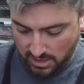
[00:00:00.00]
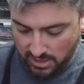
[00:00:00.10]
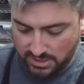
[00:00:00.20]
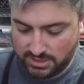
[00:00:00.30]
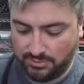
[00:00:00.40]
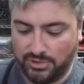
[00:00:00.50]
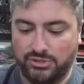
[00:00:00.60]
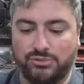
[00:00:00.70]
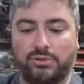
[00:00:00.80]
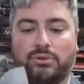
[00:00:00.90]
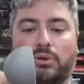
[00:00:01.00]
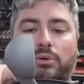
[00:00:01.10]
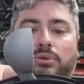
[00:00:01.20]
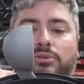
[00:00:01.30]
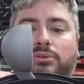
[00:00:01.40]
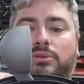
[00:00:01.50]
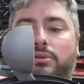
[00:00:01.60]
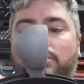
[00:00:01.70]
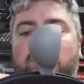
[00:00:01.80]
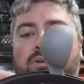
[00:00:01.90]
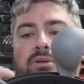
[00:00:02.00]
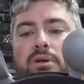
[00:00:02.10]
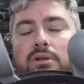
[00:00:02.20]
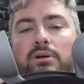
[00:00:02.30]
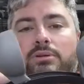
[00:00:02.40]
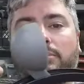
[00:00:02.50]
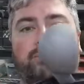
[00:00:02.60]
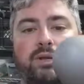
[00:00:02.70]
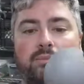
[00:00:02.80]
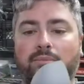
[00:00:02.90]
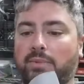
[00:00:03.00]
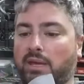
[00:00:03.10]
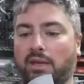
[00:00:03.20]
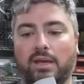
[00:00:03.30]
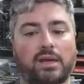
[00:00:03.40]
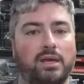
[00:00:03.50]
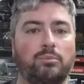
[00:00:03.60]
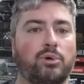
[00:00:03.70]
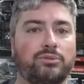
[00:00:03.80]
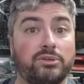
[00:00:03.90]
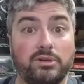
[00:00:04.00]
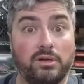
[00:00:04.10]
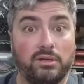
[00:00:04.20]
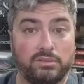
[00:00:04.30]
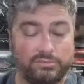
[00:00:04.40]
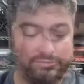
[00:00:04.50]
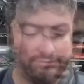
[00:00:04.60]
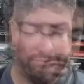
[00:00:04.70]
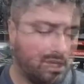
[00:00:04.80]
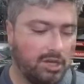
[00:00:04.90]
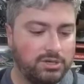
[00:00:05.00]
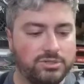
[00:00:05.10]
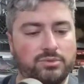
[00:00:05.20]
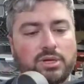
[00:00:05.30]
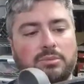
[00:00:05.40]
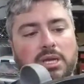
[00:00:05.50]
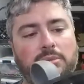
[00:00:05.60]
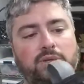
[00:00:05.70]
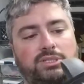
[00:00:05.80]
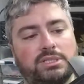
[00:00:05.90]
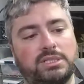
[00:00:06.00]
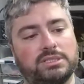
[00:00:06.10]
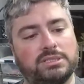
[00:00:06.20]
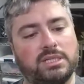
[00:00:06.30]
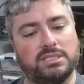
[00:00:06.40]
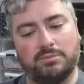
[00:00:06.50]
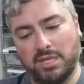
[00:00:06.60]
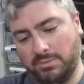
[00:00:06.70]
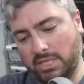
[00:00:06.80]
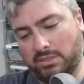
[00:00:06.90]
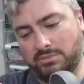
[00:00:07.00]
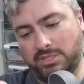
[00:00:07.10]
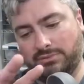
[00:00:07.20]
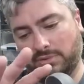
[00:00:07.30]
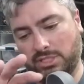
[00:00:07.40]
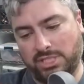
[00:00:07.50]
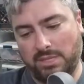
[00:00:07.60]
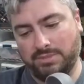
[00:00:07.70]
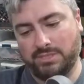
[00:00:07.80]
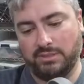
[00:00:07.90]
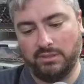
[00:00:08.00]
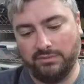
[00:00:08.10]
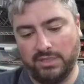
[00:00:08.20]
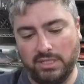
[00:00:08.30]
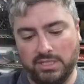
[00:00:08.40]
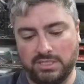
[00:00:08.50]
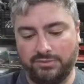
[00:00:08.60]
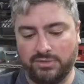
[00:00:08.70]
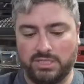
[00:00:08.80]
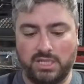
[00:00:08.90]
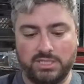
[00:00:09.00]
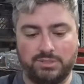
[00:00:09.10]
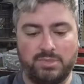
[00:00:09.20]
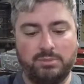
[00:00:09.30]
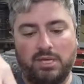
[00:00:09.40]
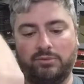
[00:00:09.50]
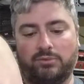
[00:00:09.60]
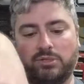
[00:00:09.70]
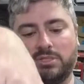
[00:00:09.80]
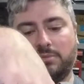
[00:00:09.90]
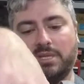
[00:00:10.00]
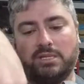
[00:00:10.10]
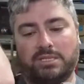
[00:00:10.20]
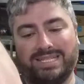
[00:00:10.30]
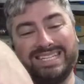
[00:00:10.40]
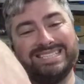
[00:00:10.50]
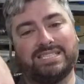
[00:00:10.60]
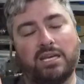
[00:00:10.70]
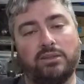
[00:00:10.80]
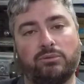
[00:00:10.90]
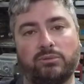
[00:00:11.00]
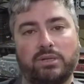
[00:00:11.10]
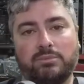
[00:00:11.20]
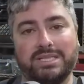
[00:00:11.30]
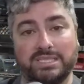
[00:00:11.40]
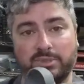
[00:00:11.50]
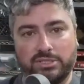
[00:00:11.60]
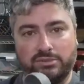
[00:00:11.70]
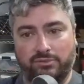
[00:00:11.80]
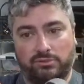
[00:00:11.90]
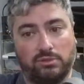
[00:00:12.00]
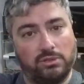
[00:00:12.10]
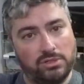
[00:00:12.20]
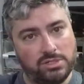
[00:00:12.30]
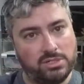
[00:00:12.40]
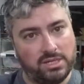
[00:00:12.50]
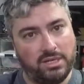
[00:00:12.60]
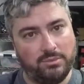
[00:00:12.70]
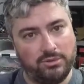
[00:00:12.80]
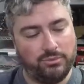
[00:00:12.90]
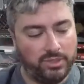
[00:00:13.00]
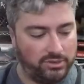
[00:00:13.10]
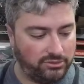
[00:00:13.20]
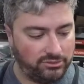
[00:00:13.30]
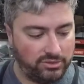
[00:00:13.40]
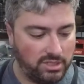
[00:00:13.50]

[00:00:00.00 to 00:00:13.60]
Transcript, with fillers: I simply drilled holes along the rim and bolted it on. So we're going to make a bunch of these things. I might make some different shapes of these, different sizes, maybe even some that sit inside the rim, especially for larger diameter wheels.